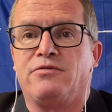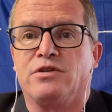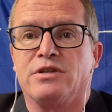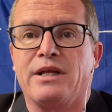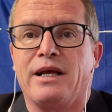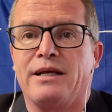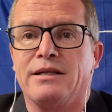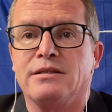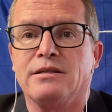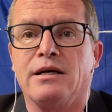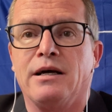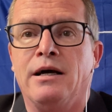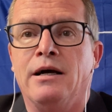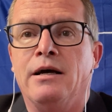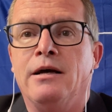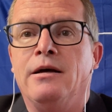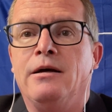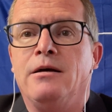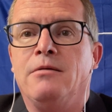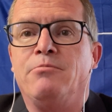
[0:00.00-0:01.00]
for that. Yeah?
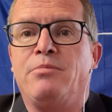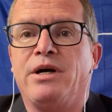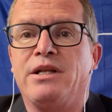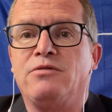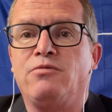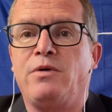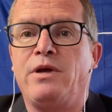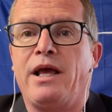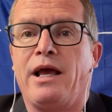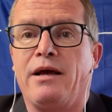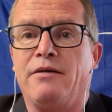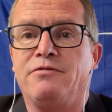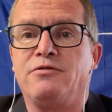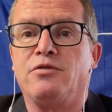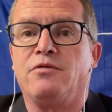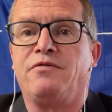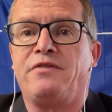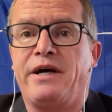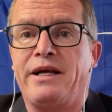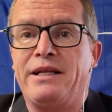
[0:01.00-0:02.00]
But we have
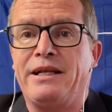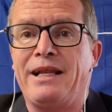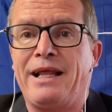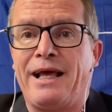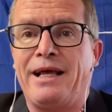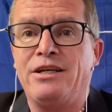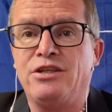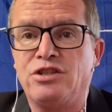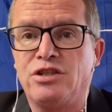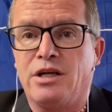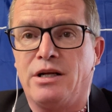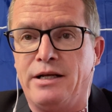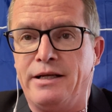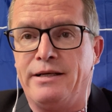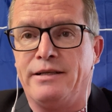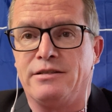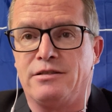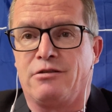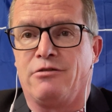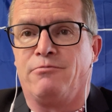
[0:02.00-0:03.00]
to
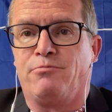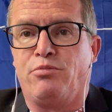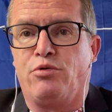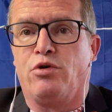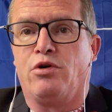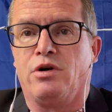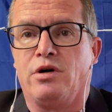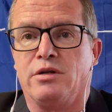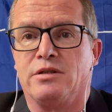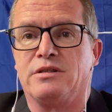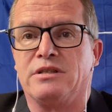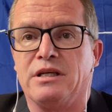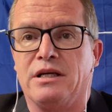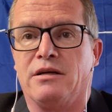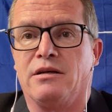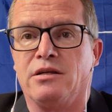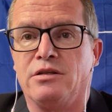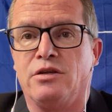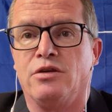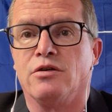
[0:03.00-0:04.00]
financially support
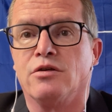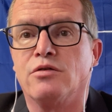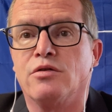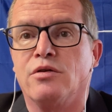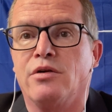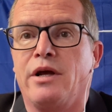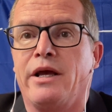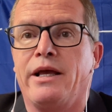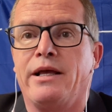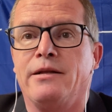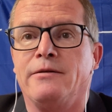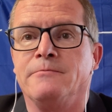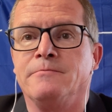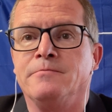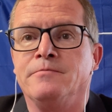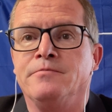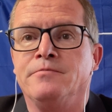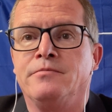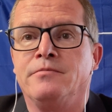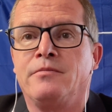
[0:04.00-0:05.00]
Ukraine.
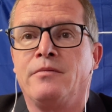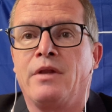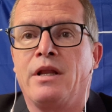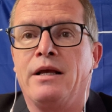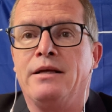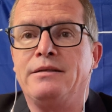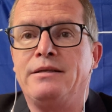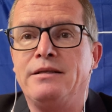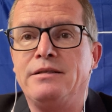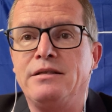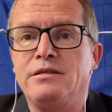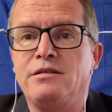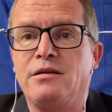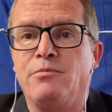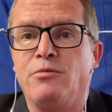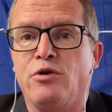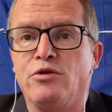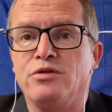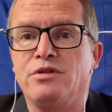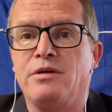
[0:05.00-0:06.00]
This is the
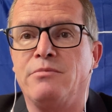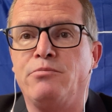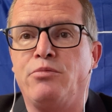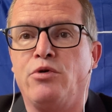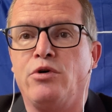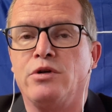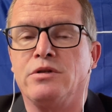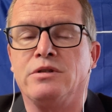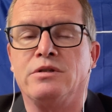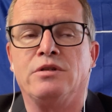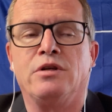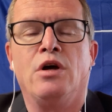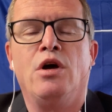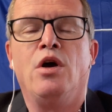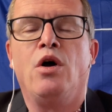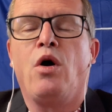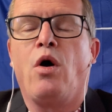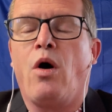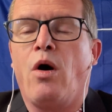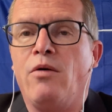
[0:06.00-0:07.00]
most important.
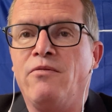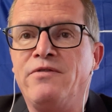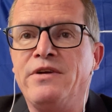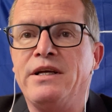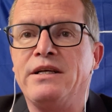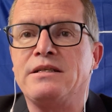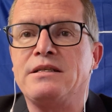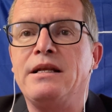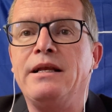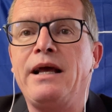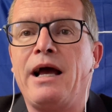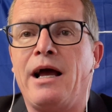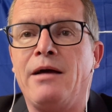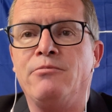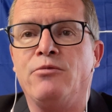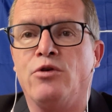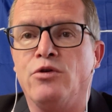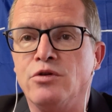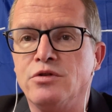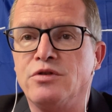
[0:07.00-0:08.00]
Obviously,
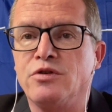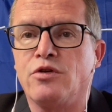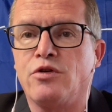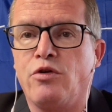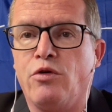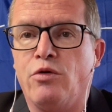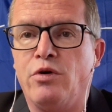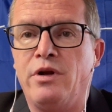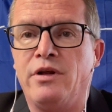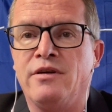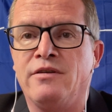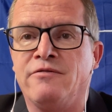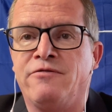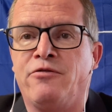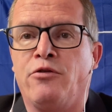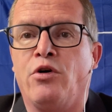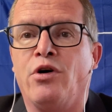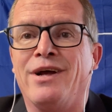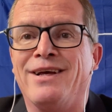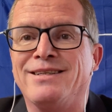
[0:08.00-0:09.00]
I'm also calling
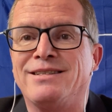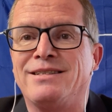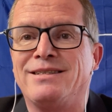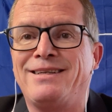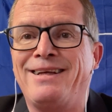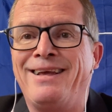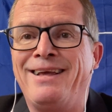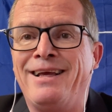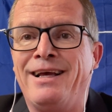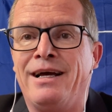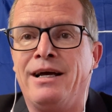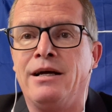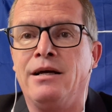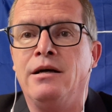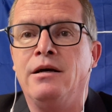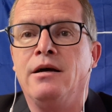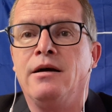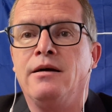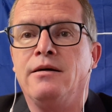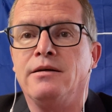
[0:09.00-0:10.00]
for a Stinger.
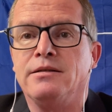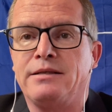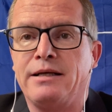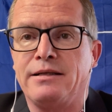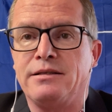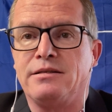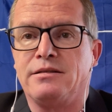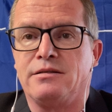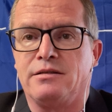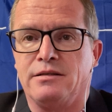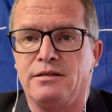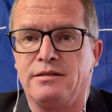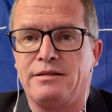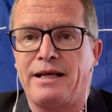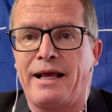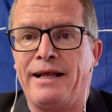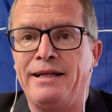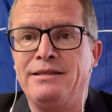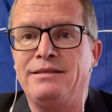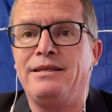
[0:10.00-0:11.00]
That's this
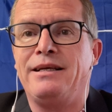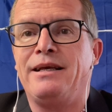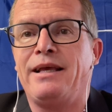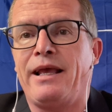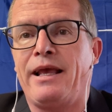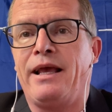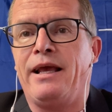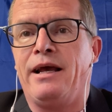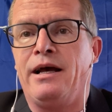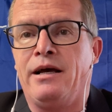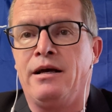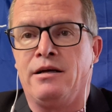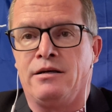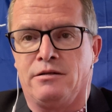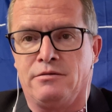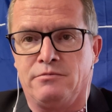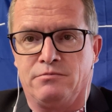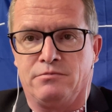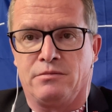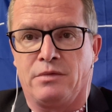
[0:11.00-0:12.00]
anti-air